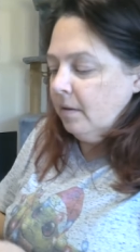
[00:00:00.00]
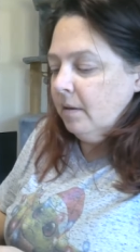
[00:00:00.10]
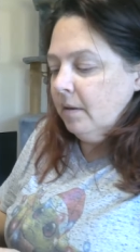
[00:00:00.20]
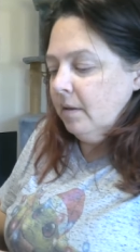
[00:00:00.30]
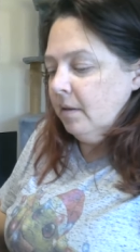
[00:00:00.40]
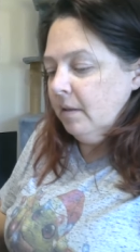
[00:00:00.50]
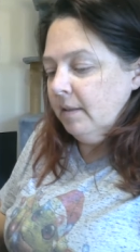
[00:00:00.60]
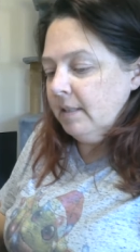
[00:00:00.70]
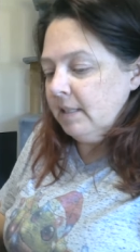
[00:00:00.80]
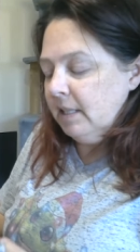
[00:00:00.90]
And
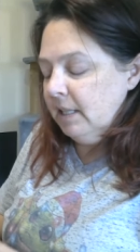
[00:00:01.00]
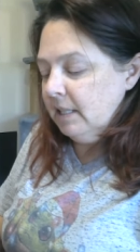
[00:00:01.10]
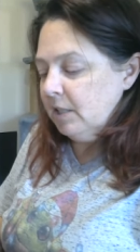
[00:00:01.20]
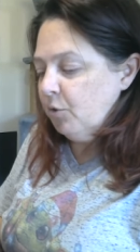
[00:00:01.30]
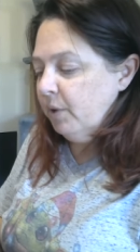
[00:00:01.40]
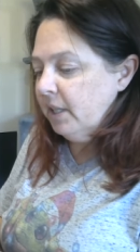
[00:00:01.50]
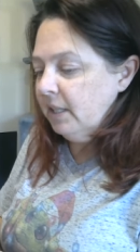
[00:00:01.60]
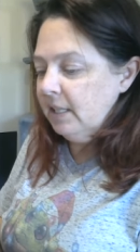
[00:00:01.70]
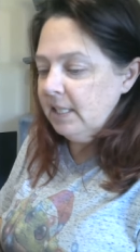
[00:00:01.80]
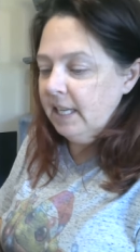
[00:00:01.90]
let's see, let's
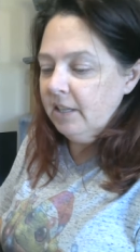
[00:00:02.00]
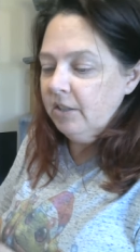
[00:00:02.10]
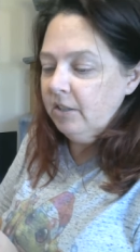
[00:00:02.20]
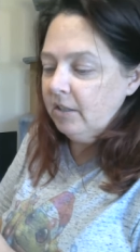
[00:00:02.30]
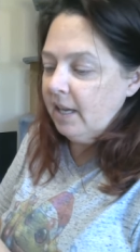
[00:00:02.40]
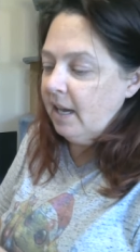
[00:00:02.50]
quickly take a look